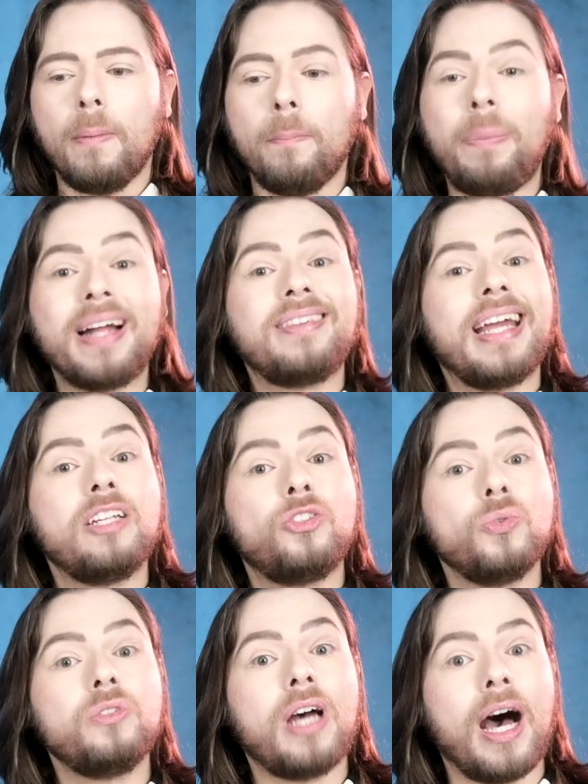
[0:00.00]
But they
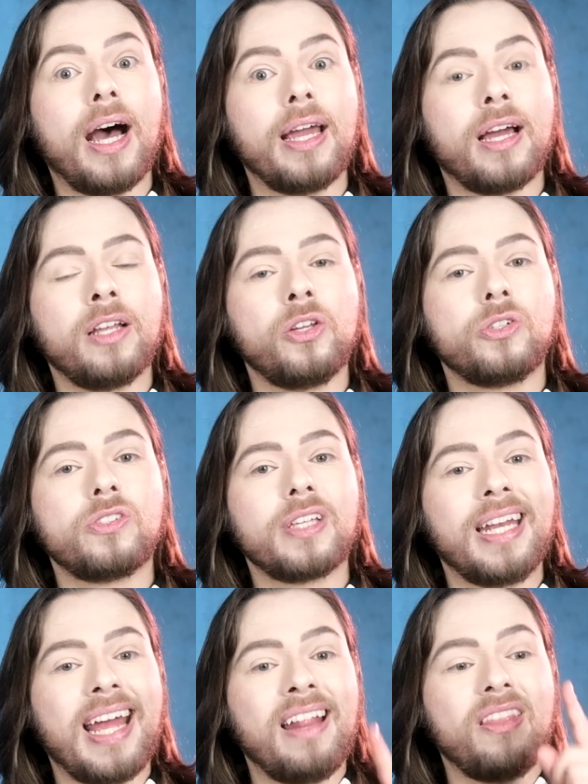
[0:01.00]
do die on your
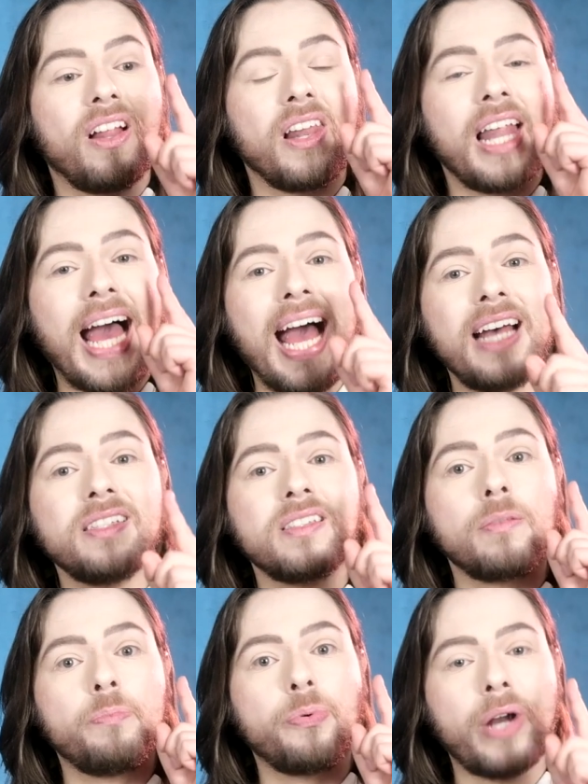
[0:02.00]
skin. And the
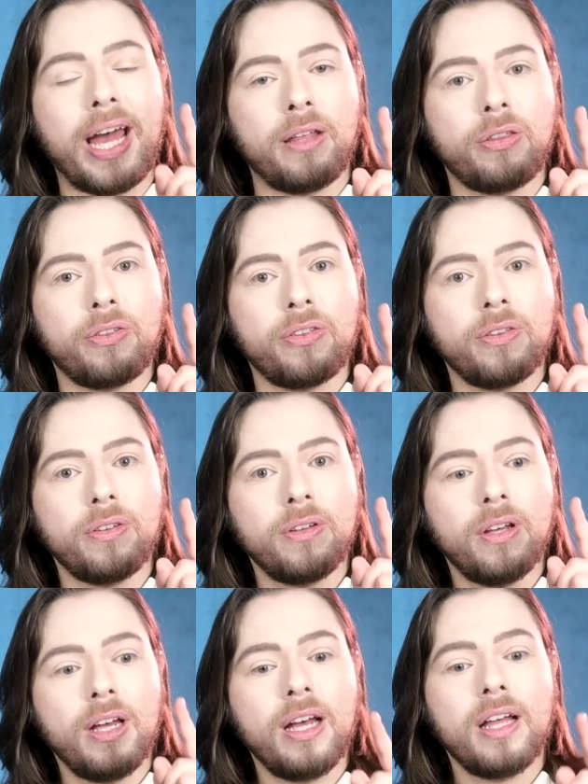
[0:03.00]
last breath
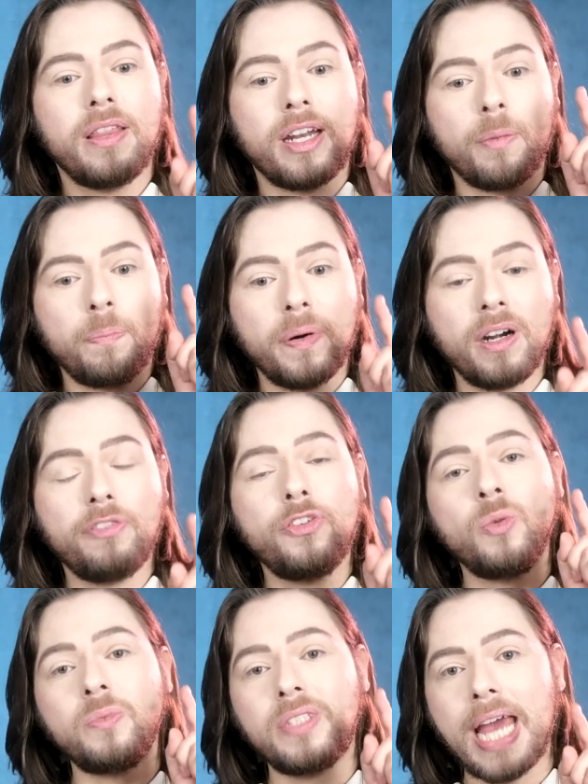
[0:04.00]
that a
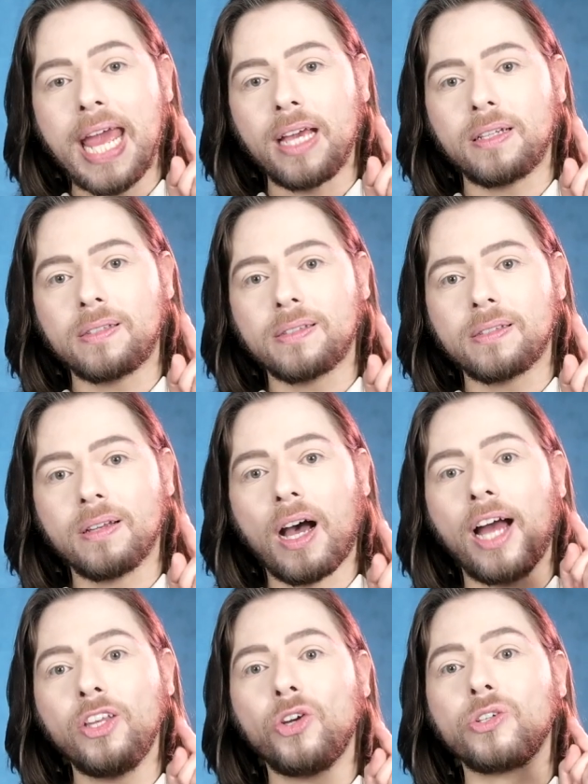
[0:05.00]
perfume takes
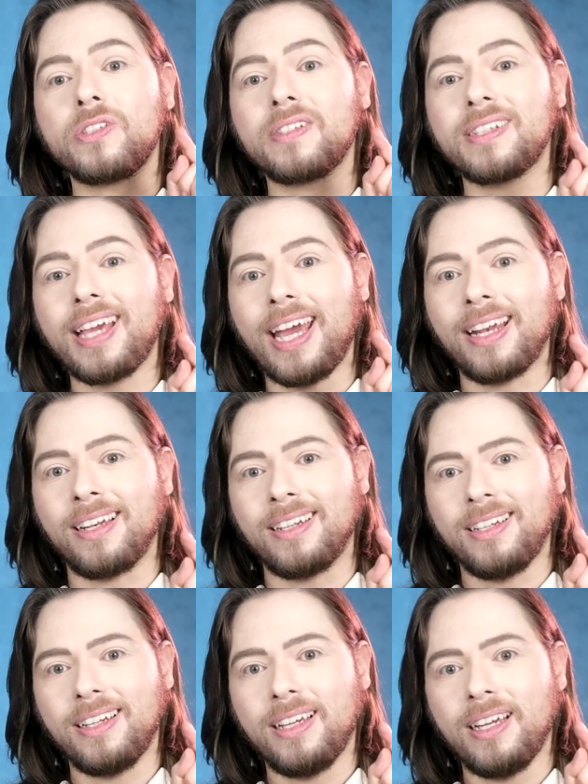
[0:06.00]
on your skin